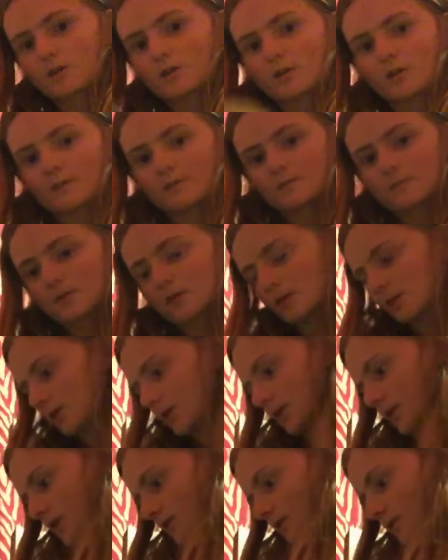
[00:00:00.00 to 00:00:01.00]
dollar off
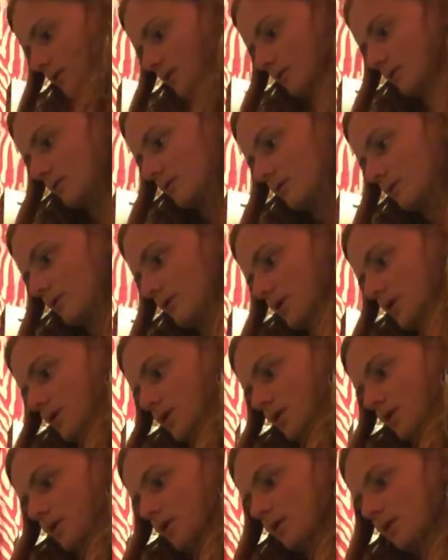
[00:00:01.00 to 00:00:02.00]
Peely.
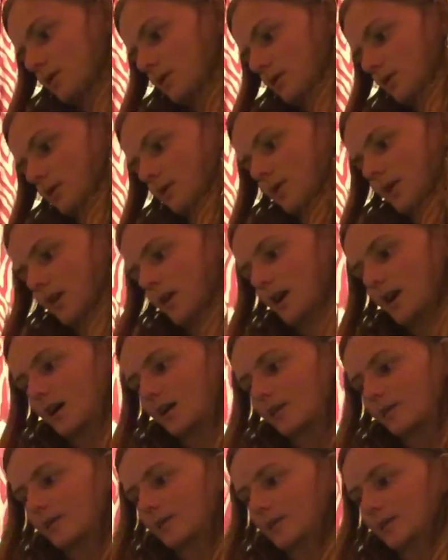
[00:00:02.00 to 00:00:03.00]
They
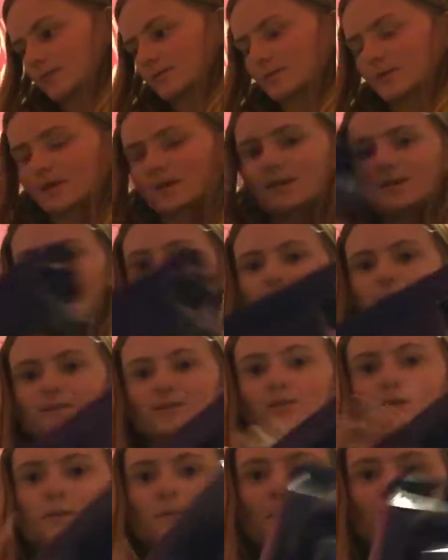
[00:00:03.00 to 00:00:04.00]
had these were the
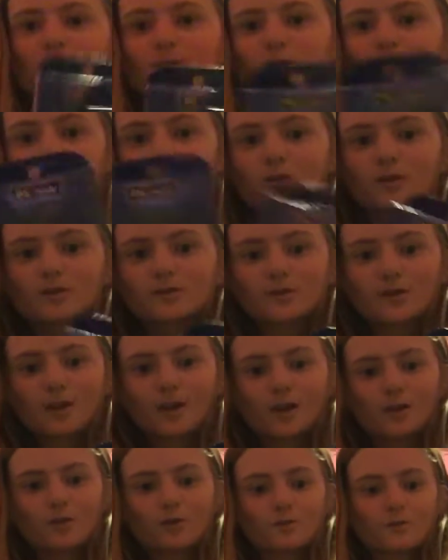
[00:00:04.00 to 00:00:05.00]
last two at my store, so
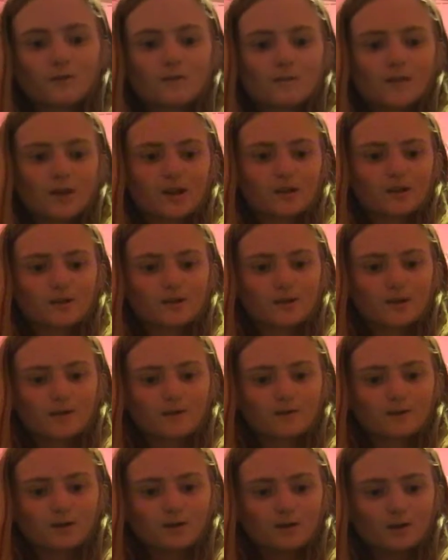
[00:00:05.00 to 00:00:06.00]
they had three days
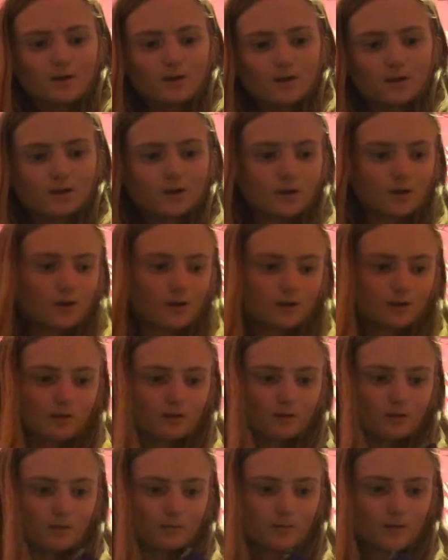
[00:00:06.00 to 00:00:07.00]
left, and I
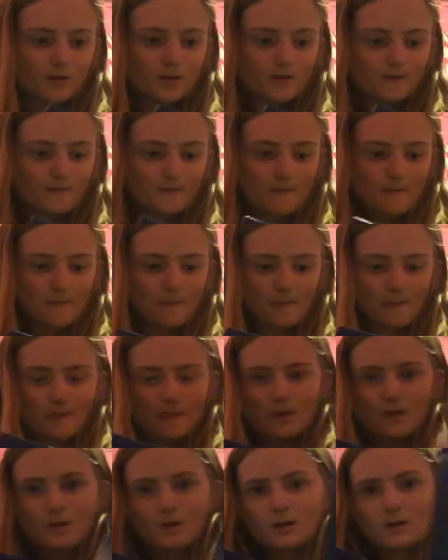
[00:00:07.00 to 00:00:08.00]
got all three
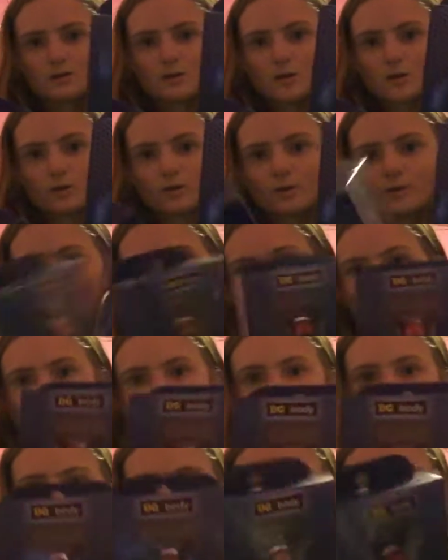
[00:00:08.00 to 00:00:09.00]
dollar off
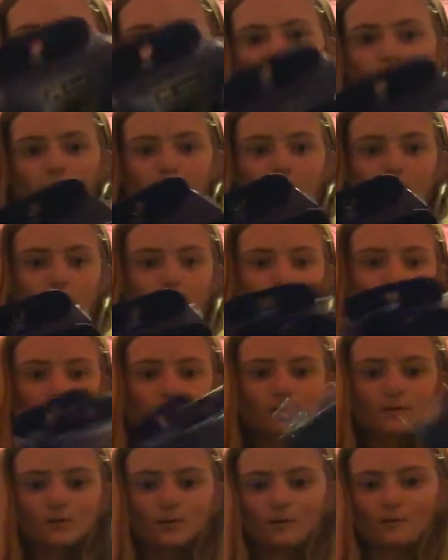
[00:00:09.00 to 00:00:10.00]
digital, dollar off
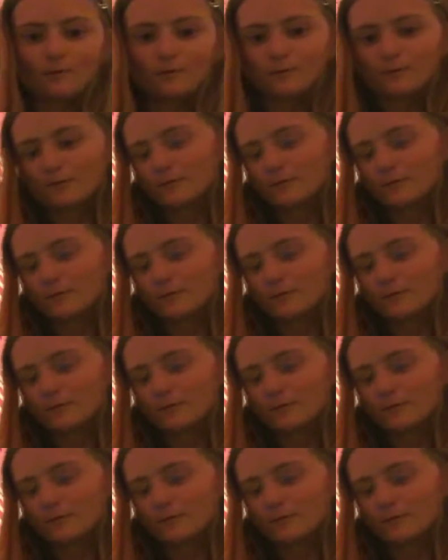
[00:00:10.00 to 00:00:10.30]
Peely, step